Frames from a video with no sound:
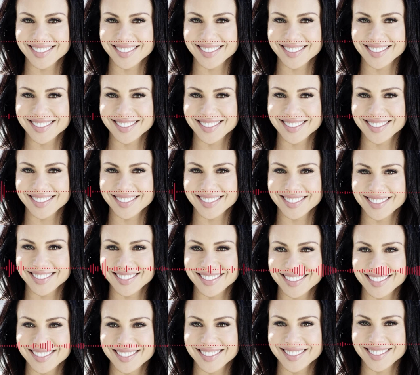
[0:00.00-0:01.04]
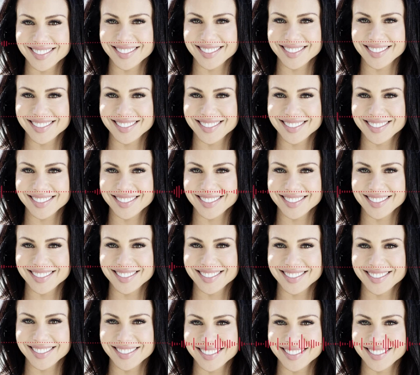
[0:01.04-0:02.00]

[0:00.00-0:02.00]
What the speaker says: So you need that to stimulate this